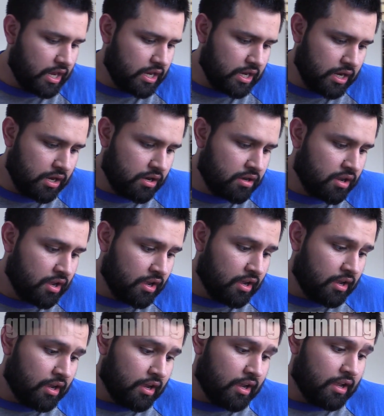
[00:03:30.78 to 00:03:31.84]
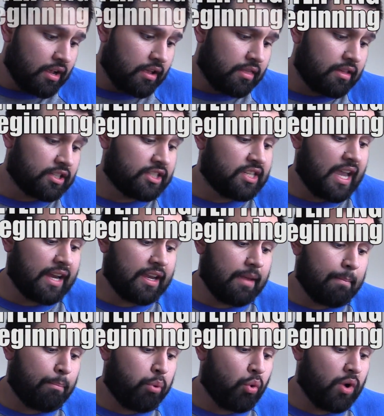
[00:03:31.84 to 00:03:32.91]
And the
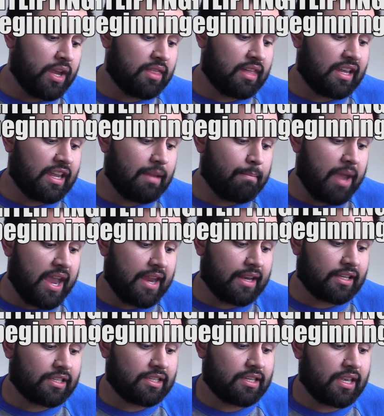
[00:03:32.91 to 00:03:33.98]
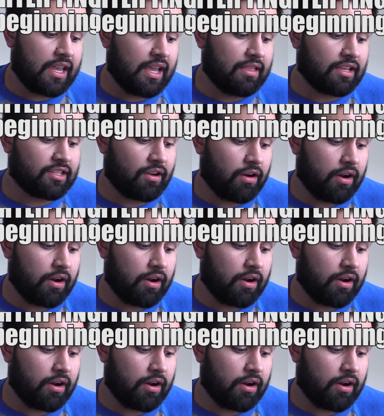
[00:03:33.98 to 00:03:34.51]
second point that he makes in this